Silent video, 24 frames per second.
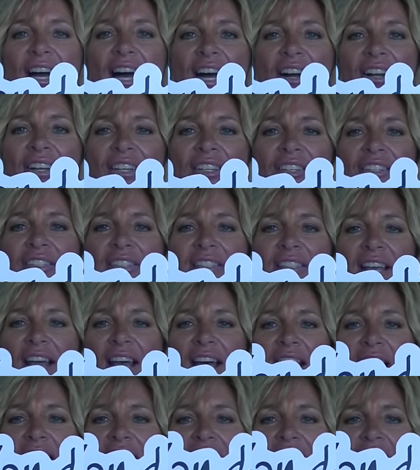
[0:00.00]
How cute is
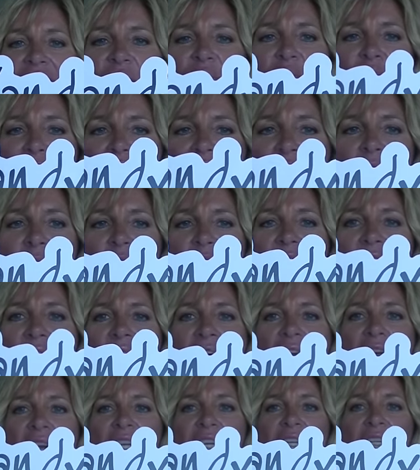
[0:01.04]
that? I love it. Pink and
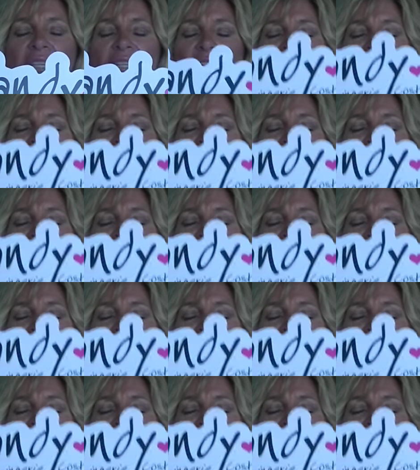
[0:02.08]
black,